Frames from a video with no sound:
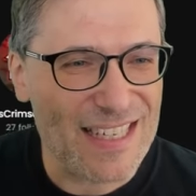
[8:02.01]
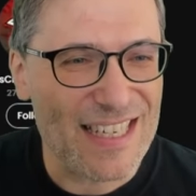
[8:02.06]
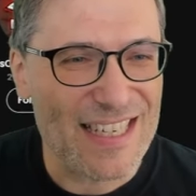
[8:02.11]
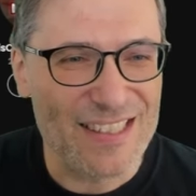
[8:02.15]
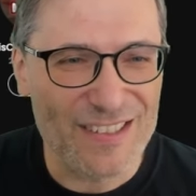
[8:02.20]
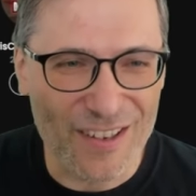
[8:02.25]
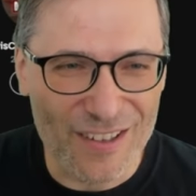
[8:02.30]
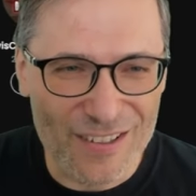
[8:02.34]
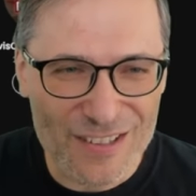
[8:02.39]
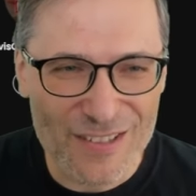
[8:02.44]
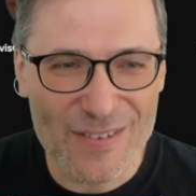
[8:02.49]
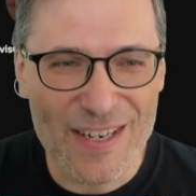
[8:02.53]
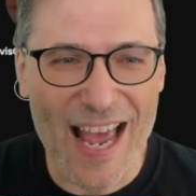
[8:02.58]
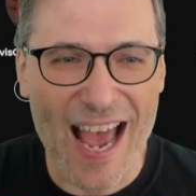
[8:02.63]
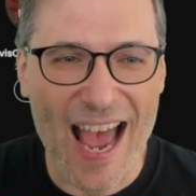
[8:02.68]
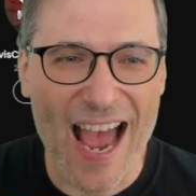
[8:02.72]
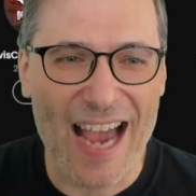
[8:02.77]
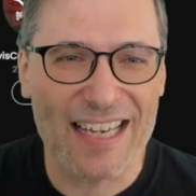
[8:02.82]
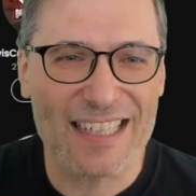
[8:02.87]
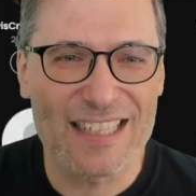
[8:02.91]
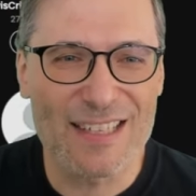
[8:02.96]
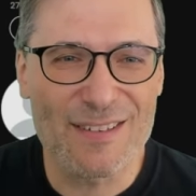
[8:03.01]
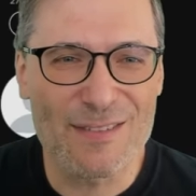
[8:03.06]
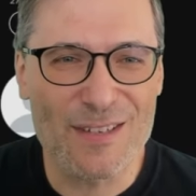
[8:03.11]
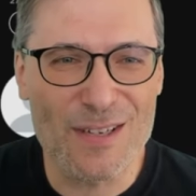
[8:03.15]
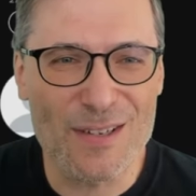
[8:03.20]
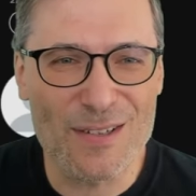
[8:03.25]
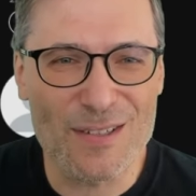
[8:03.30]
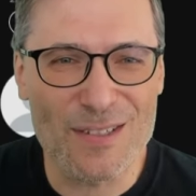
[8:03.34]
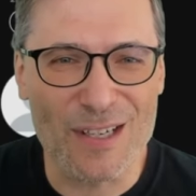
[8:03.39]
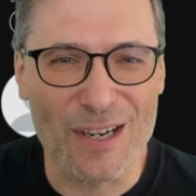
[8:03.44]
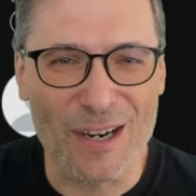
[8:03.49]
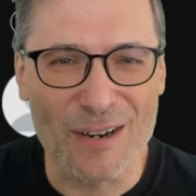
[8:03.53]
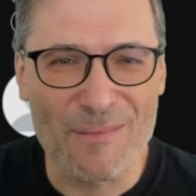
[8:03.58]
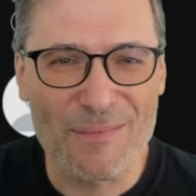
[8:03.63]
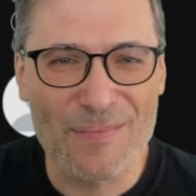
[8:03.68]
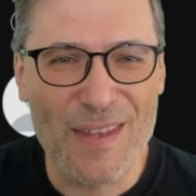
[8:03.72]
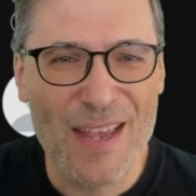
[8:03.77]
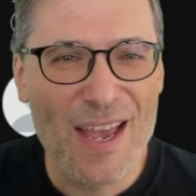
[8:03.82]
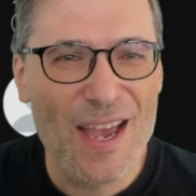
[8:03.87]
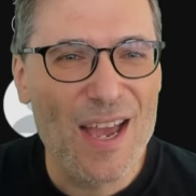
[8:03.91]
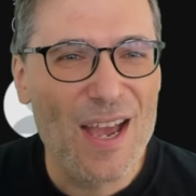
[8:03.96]
He's also an active user.
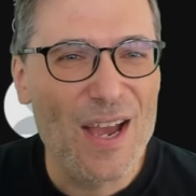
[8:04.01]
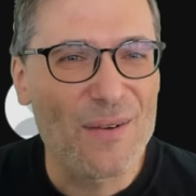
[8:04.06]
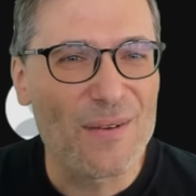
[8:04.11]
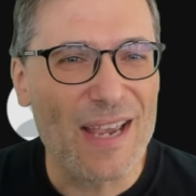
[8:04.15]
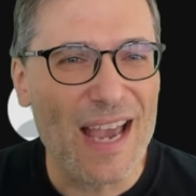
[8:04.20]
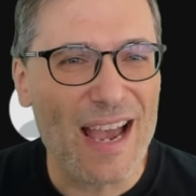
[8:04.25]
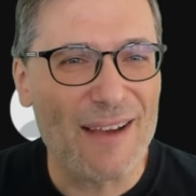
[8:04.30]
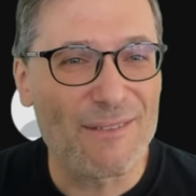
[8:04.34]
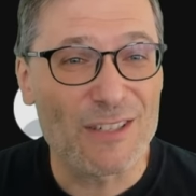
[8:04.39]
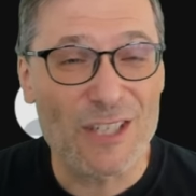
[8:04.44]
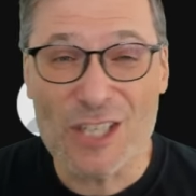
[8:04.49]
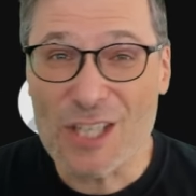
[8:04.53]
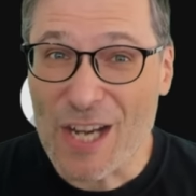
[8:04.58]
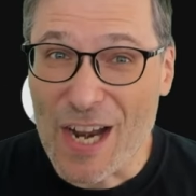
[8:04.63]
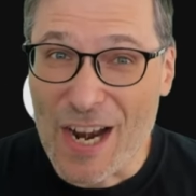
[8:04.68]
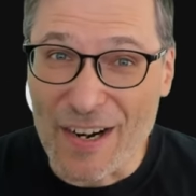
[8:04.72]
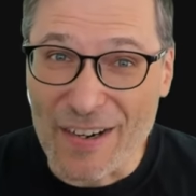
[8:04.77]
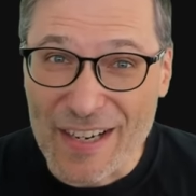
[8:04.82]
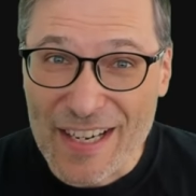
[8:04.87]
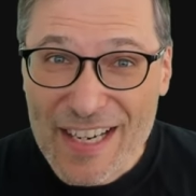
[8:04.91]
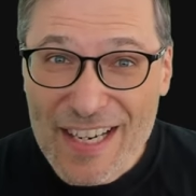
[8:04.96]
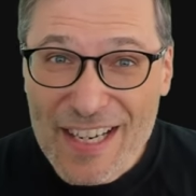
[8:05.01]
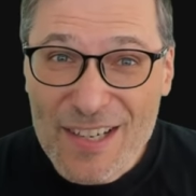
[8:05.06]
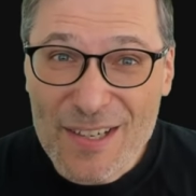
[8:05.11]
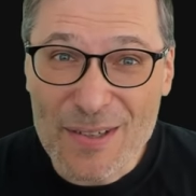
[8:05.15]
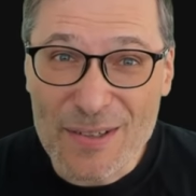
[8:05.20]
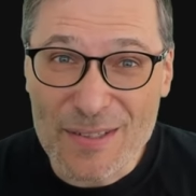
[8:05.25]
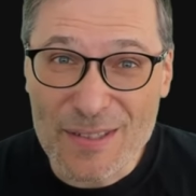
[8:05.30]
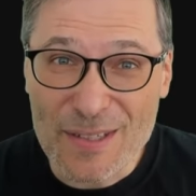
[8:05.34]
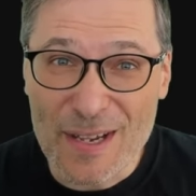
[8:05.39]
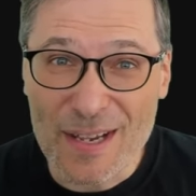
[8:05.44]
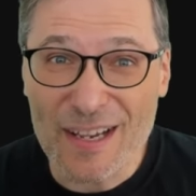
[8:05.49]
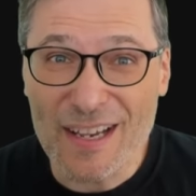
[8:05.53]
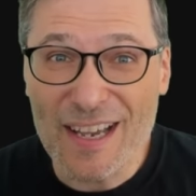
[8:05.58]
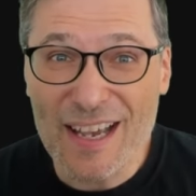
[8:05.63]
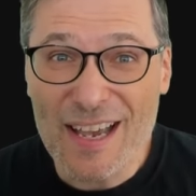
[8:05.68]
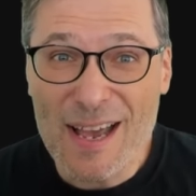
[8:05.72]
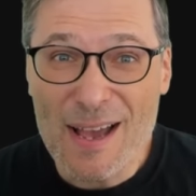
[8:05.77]
We have Cherry, who's a